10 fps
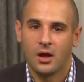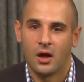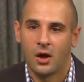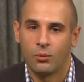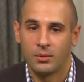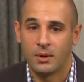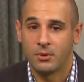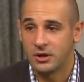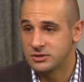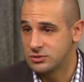Uh, one of my
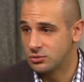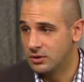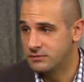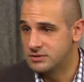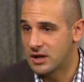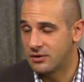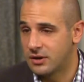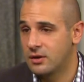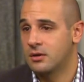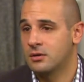buddies who lives down
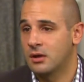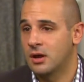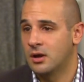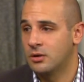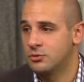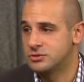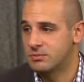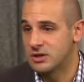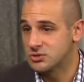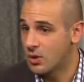here, uh, who's in
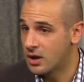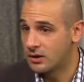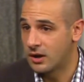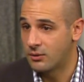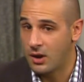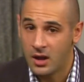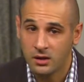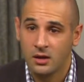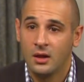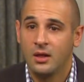my squad in
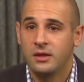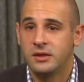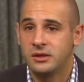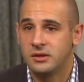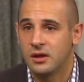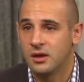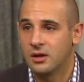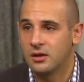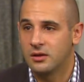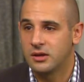Iraq, he,
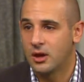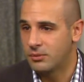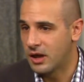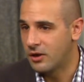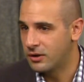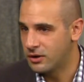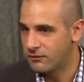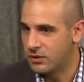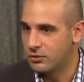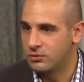uh, he helped me out,
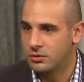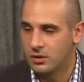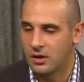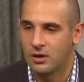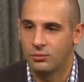interviewed mm -hmm.